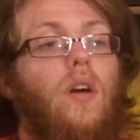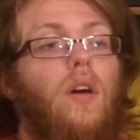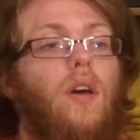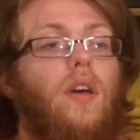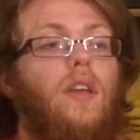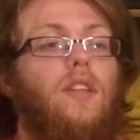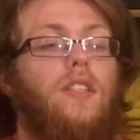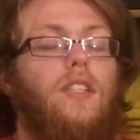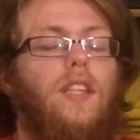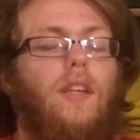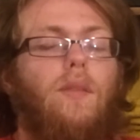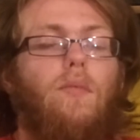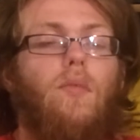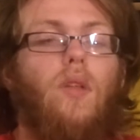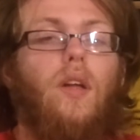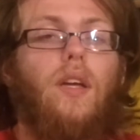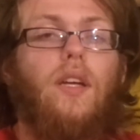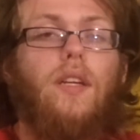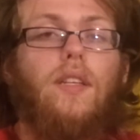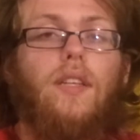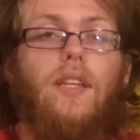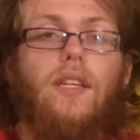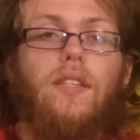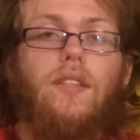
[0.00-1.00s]
Seemed like a
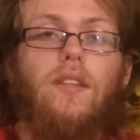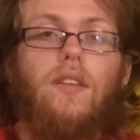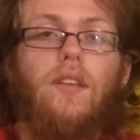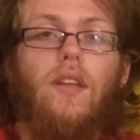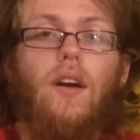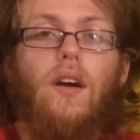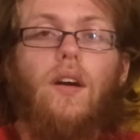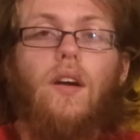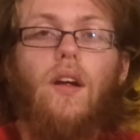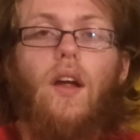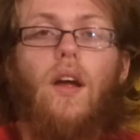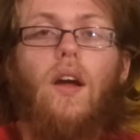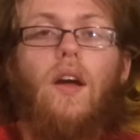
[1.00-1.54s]
decent duck.